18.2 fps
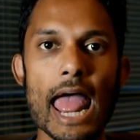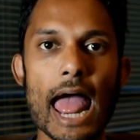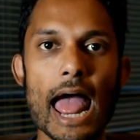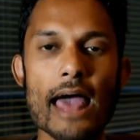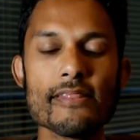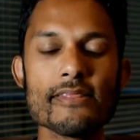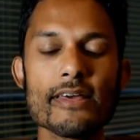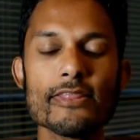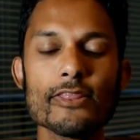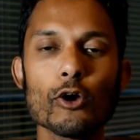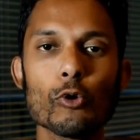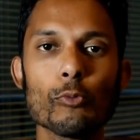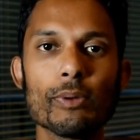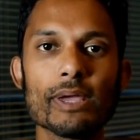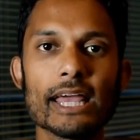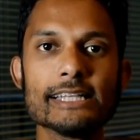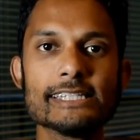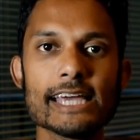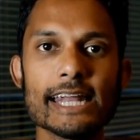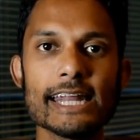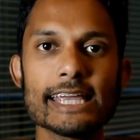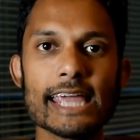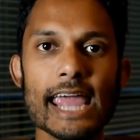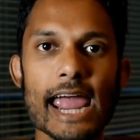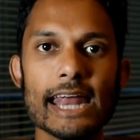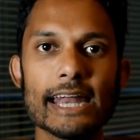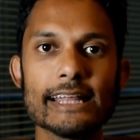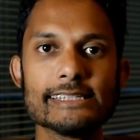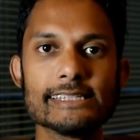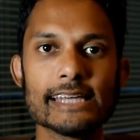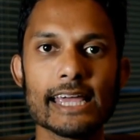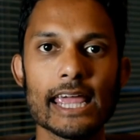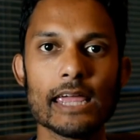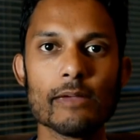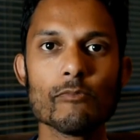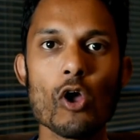and then there will be a dedicated
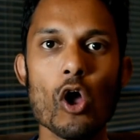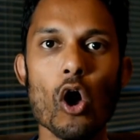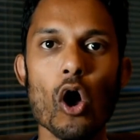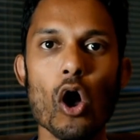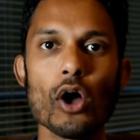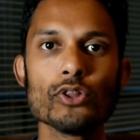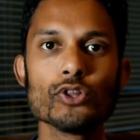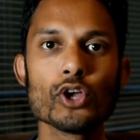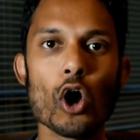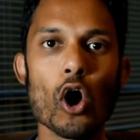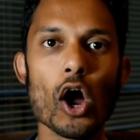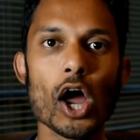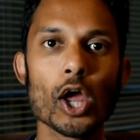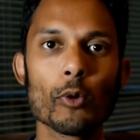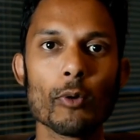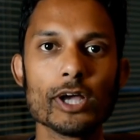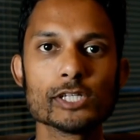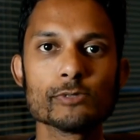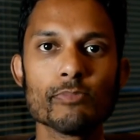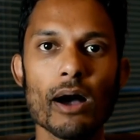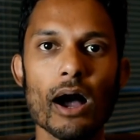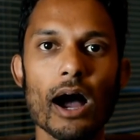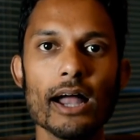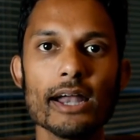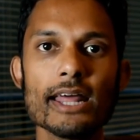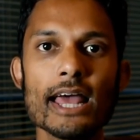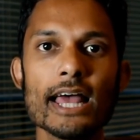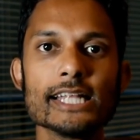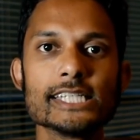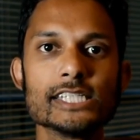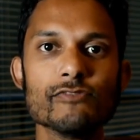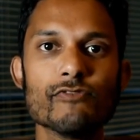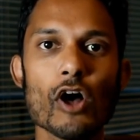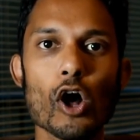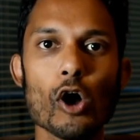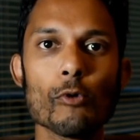team on the iOS part
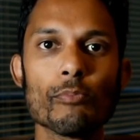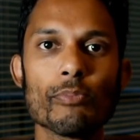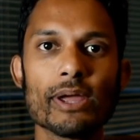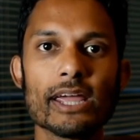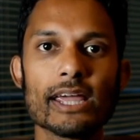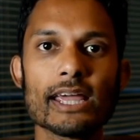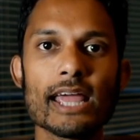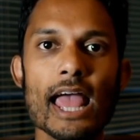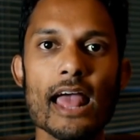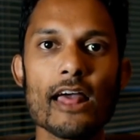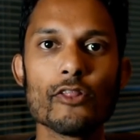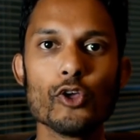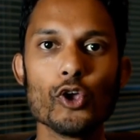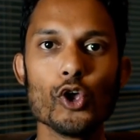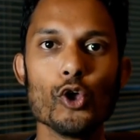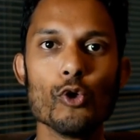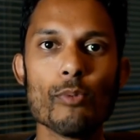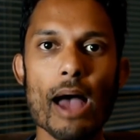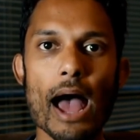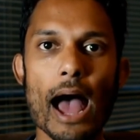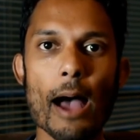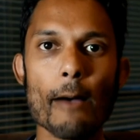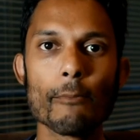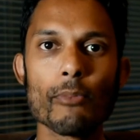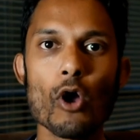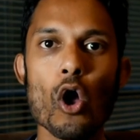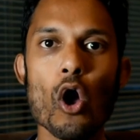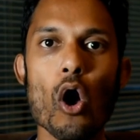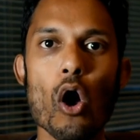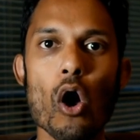developing the Uber app